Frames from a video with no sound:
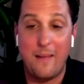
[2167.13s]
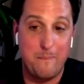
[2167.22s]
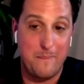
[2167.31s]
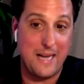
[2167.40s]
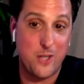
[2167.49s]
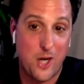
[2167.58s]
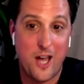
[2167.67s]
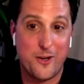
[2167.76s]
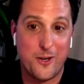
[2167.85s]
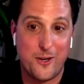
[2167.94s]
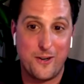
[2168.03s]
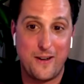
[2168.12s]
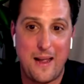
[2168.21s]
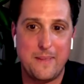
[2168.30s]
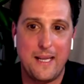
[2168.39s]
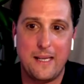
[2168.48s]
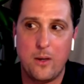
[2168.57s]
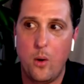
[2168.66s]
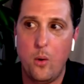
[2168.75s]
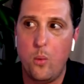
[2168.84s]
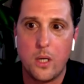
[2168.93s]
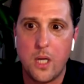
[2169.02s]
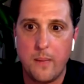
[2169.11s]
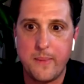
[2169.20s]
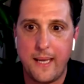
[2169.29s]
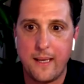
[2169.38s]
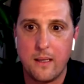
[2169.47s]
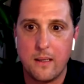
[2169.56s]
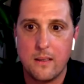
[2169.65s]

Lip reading: my daughter, I'm like, oh, cupcake.